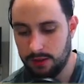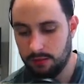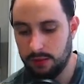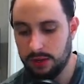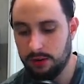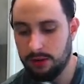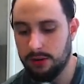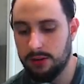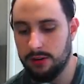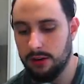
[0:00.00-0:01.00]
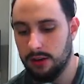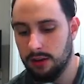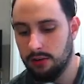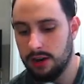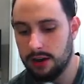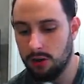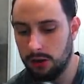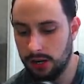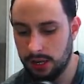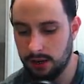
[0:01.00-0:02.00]
We crack on and
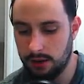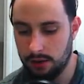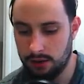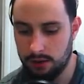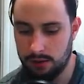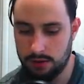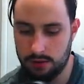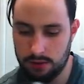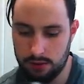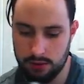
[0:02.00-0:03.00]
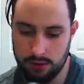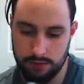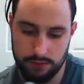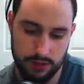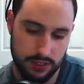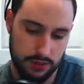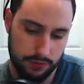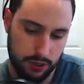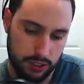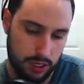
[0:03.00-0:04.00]
in. If this is your
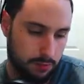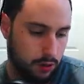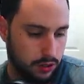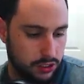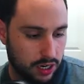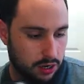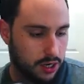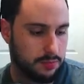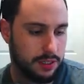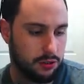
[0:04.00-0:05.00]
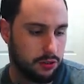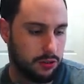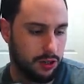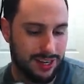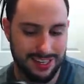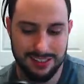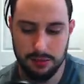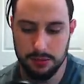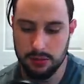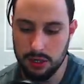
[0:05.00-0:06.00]
first time on the channel, guys, make sure you do like and
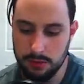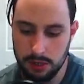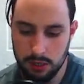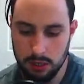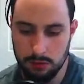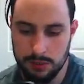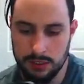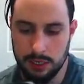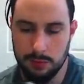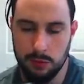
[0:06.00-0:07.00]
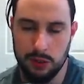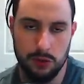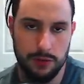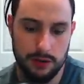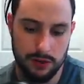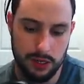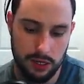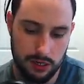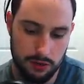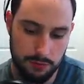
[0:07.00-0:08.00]
subscribe. Comment, tell me what your favorite
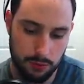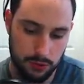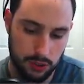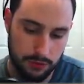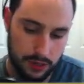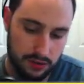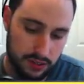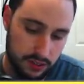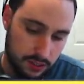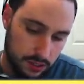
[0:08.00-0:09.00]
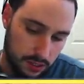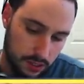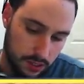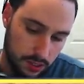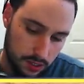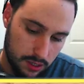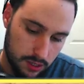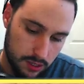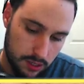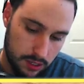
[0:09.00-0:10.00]
card you've pulled so far is.
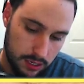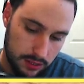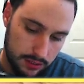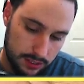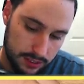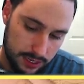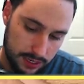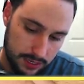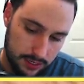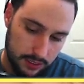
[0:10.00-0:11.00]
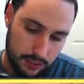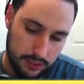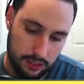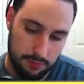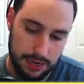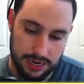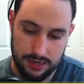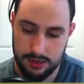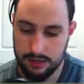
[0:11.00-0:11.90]
And this is a dud pack.